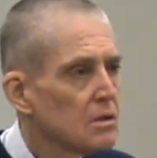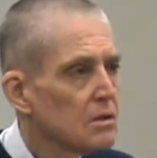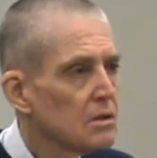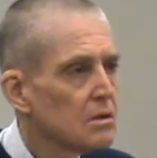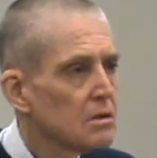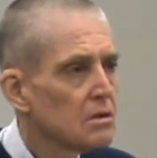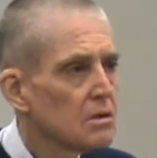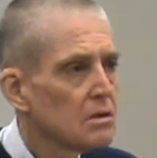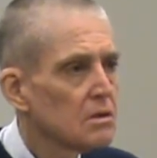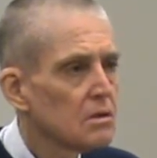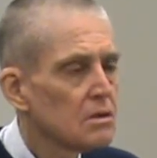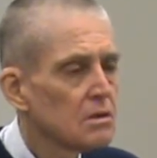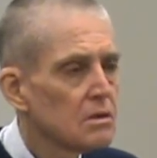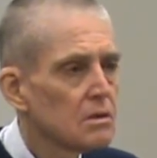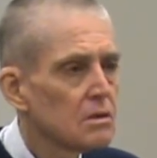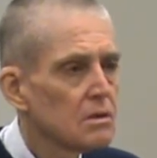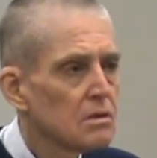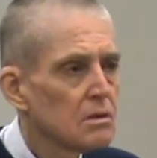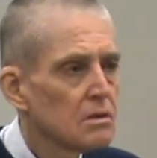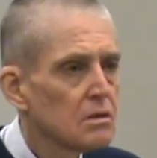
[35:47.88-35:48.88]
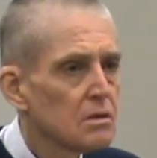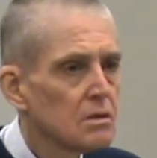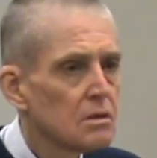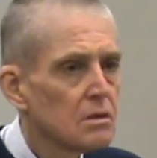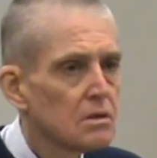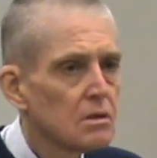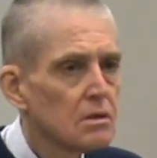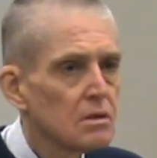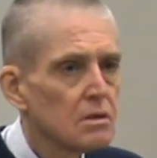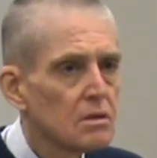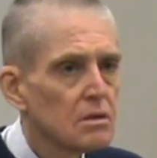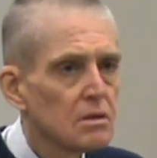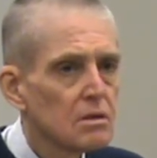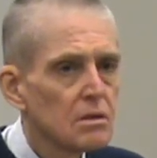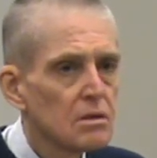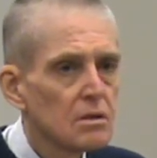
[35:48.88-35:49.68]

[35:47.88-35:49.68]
(silence)